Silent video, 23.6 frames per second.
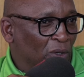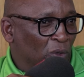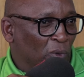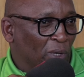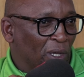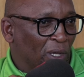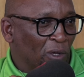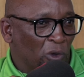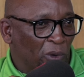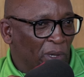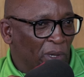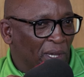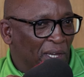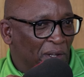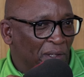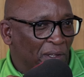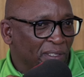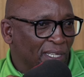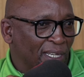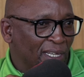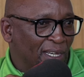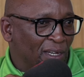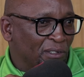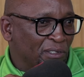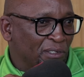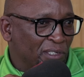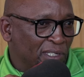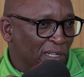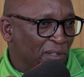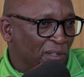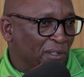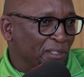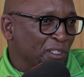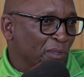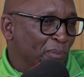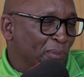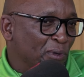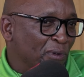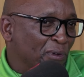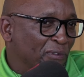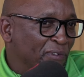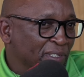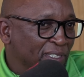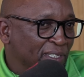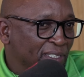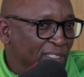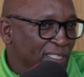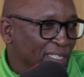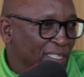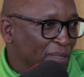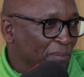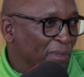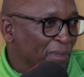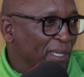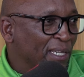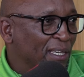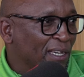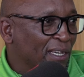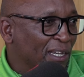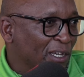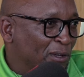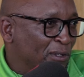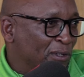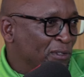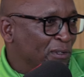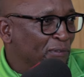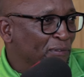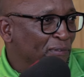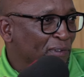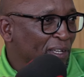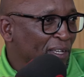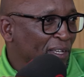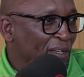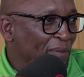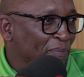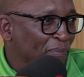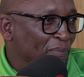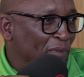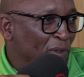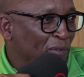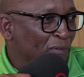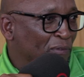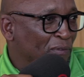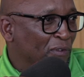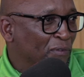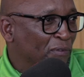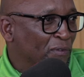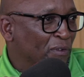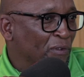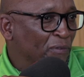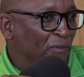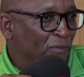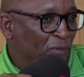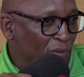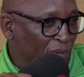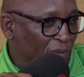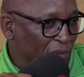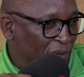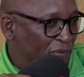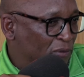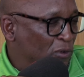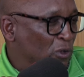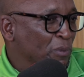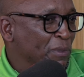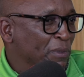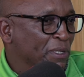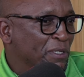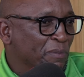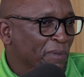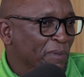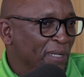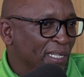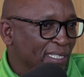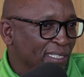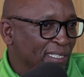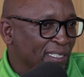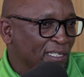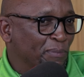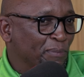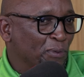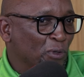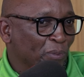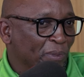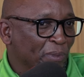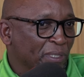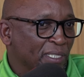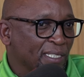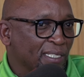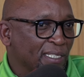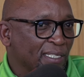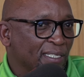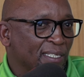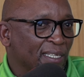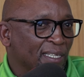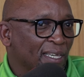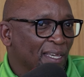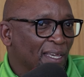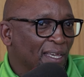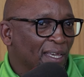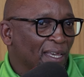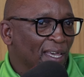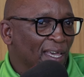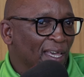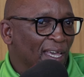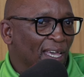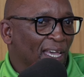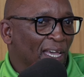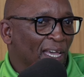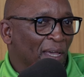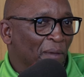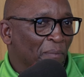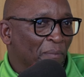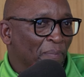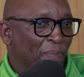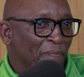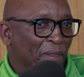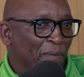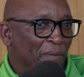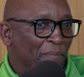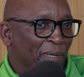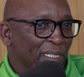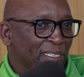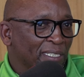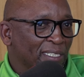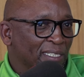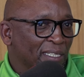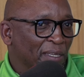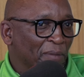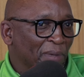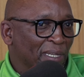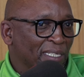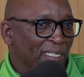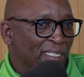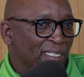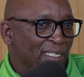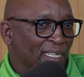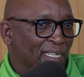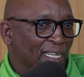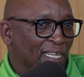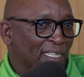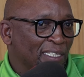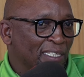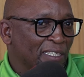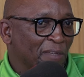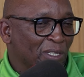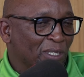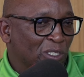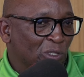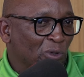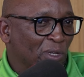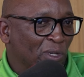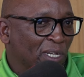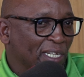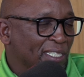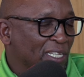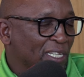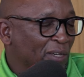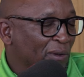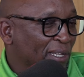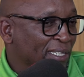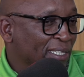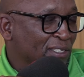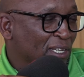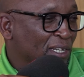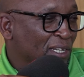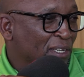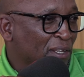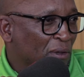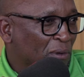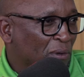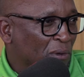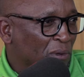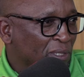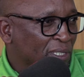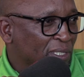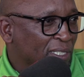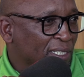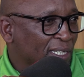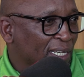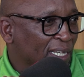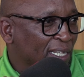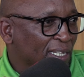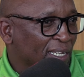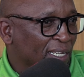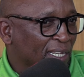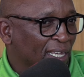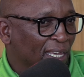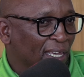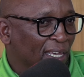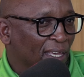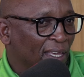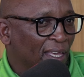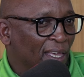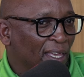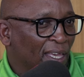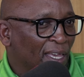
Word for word: we are going around the country, around the province, uh, making a lot of, um, of, of, of, of, commitments and promises, um, but they must uh, they must look at our track record. And uh,